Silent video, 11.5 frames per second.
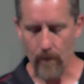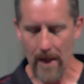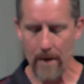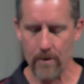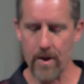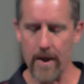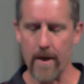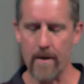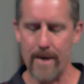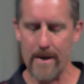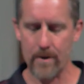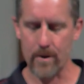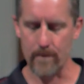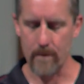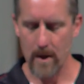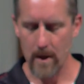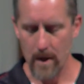I was thinking about some
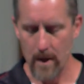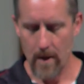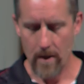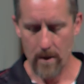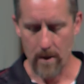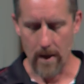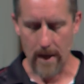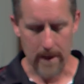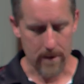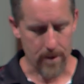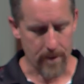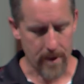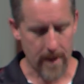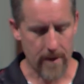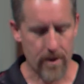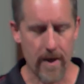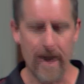
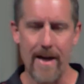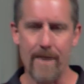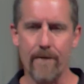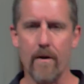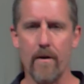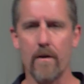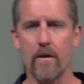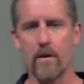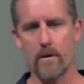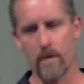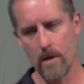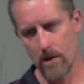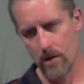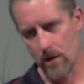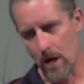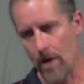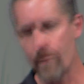kids that I've
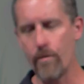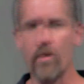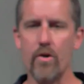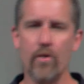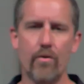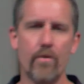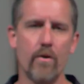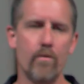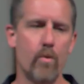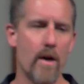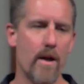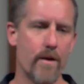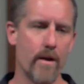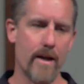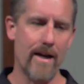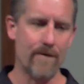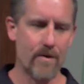gone through youth group with and
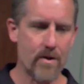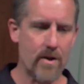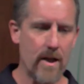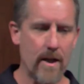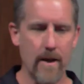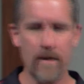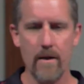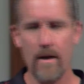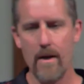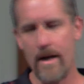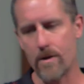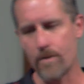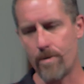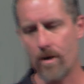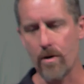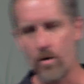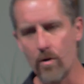that I've seen as a
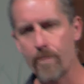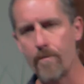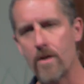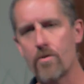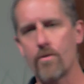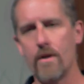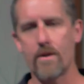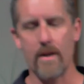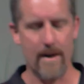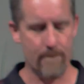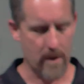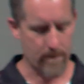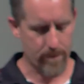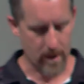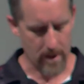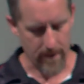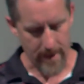part of youth ministries that I've been a
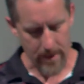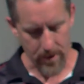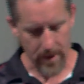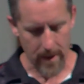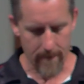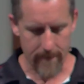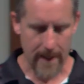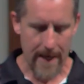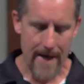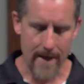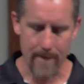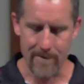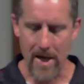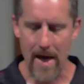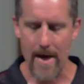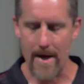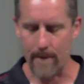part of. And I was thinking of a guy named
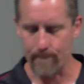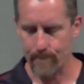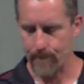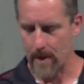Tom